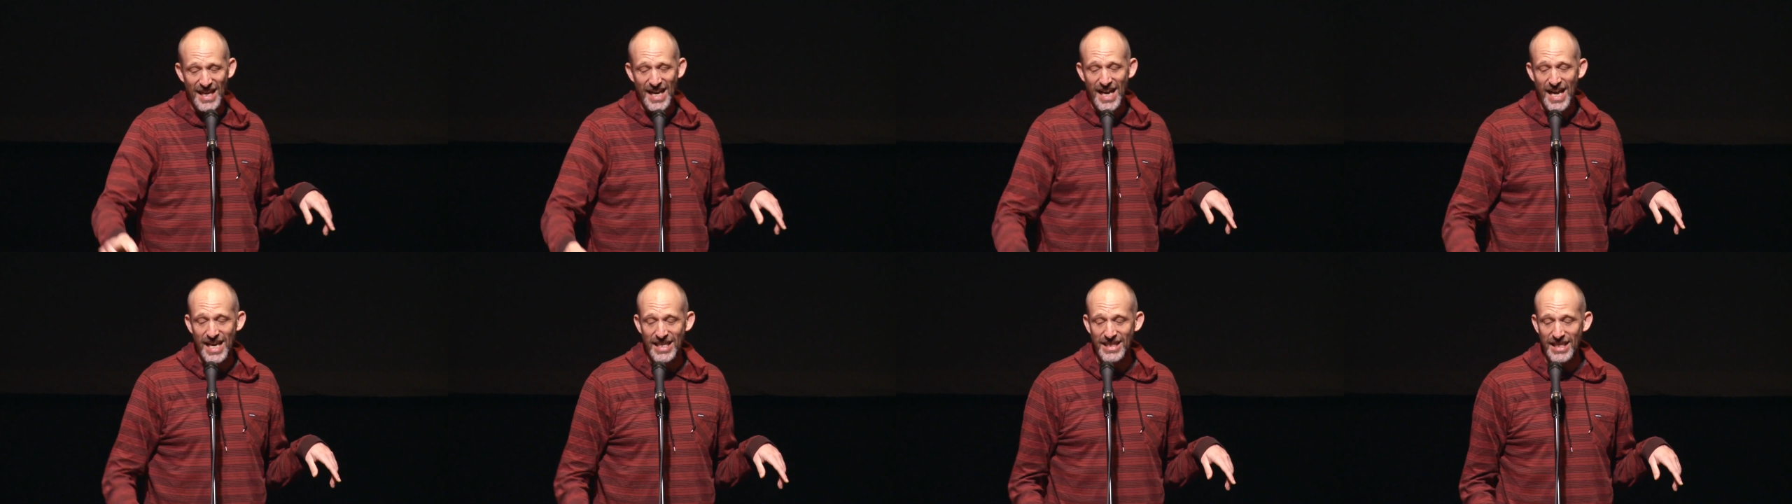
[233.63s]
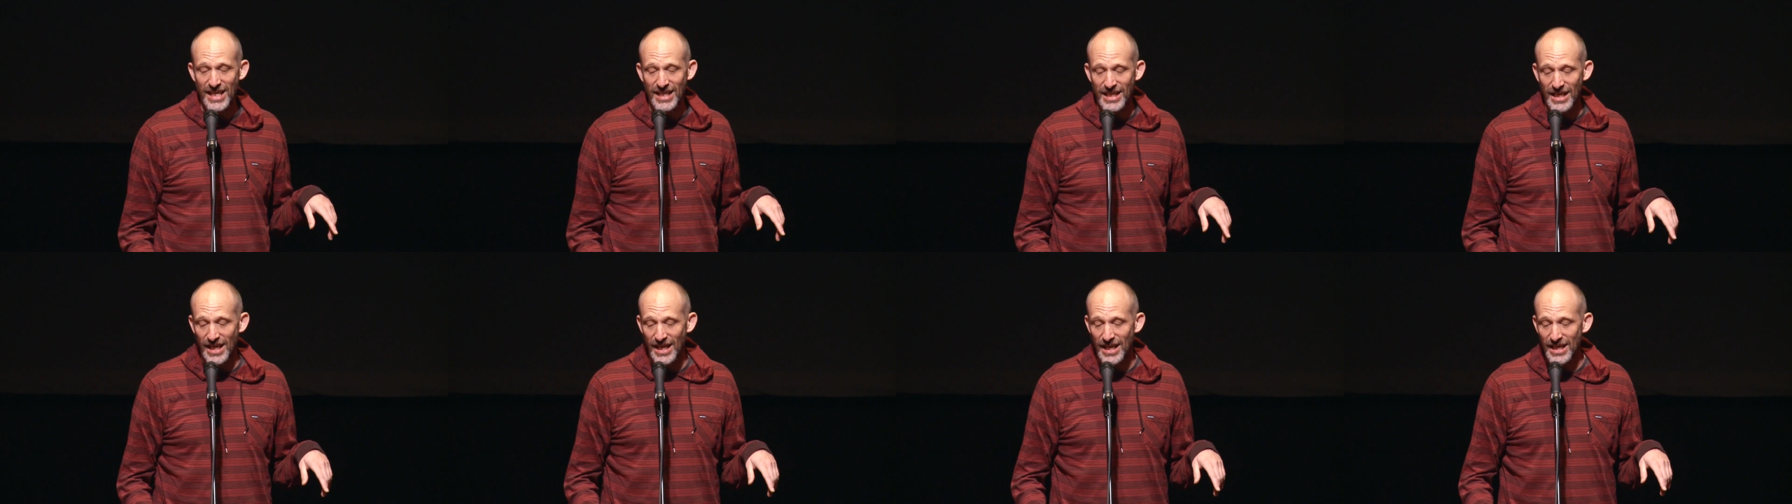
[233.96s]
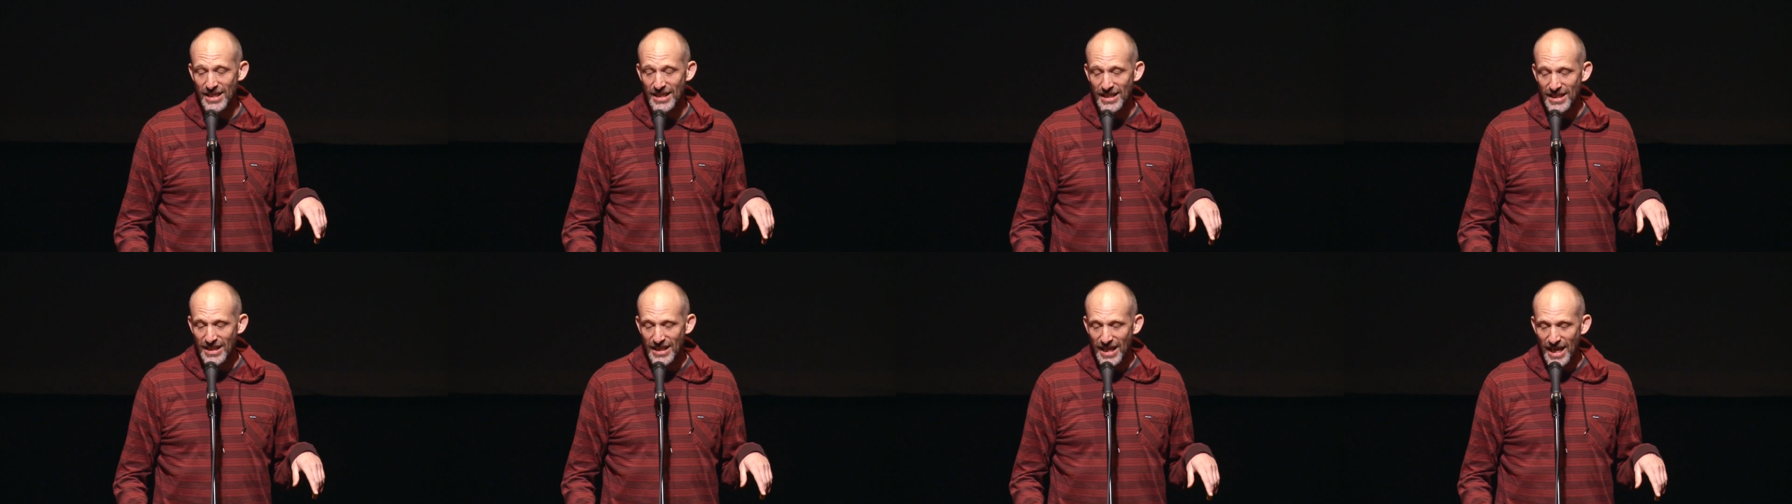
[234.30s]
And then
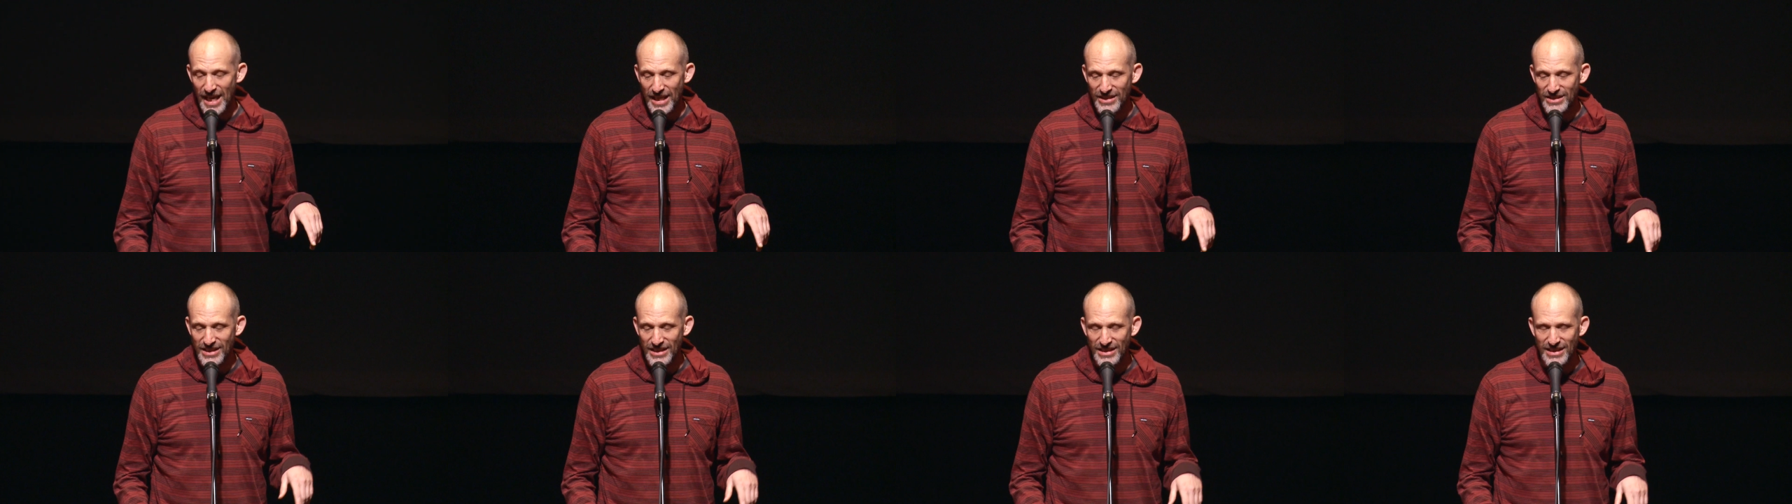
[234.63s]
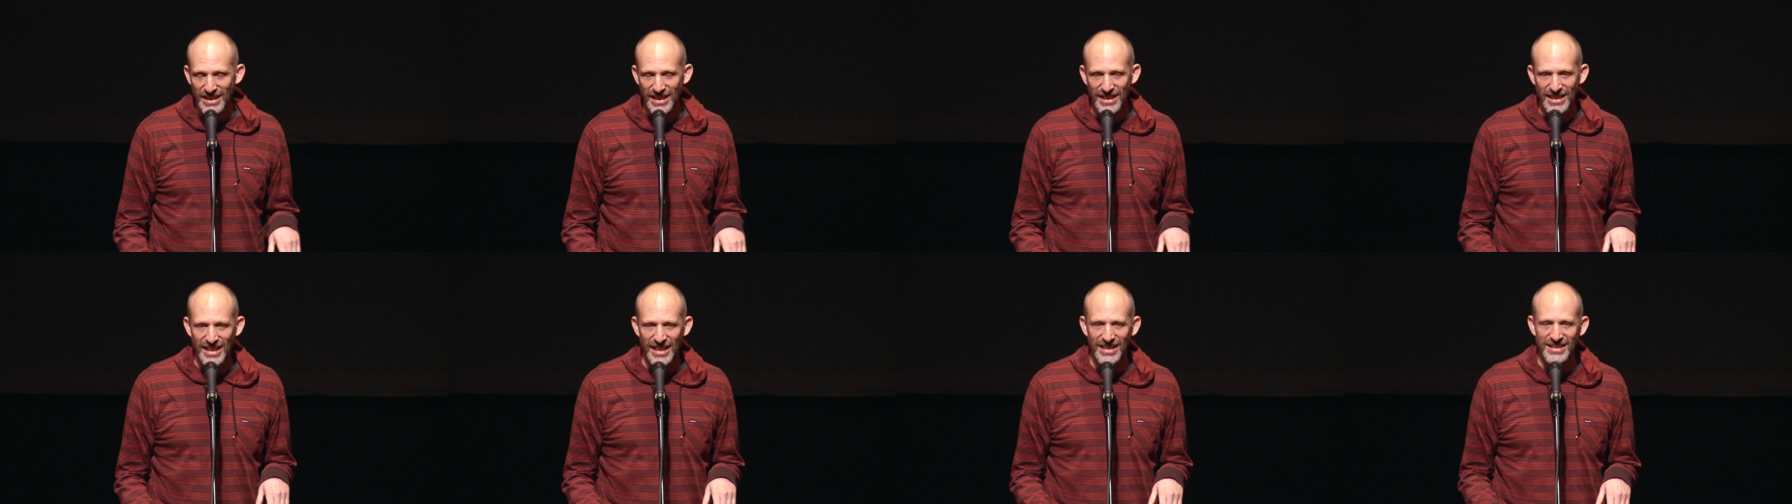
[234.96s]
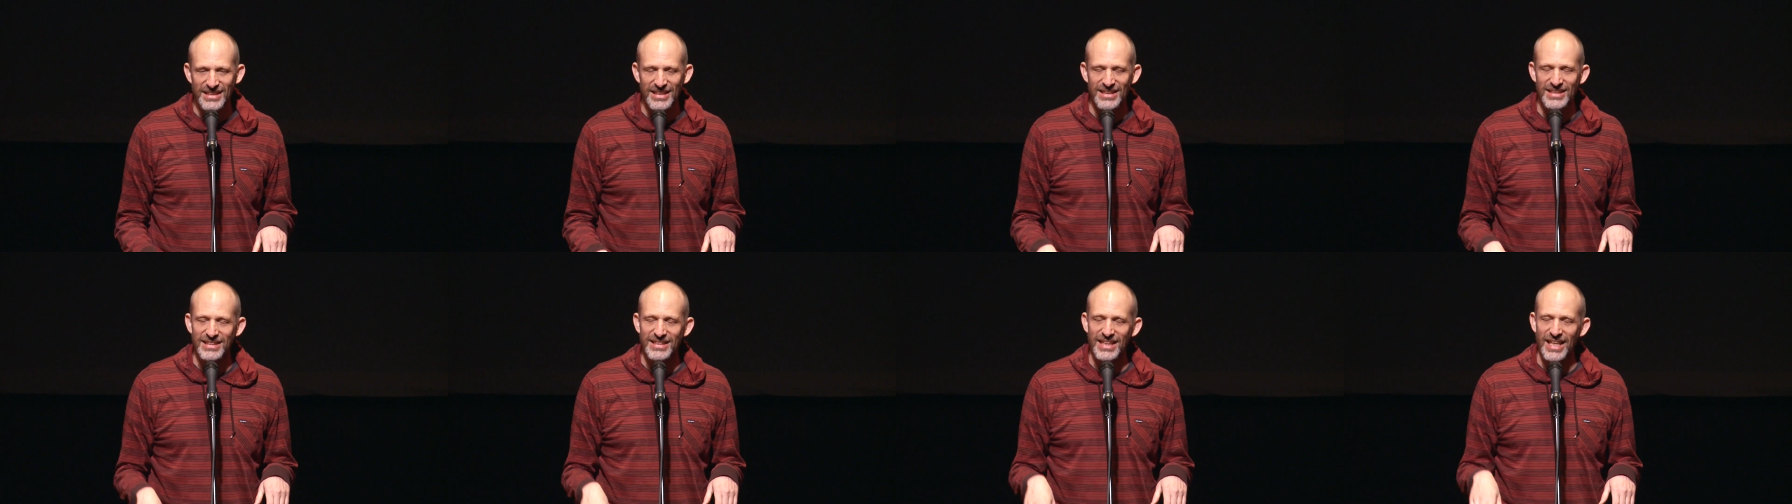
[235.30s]
and she's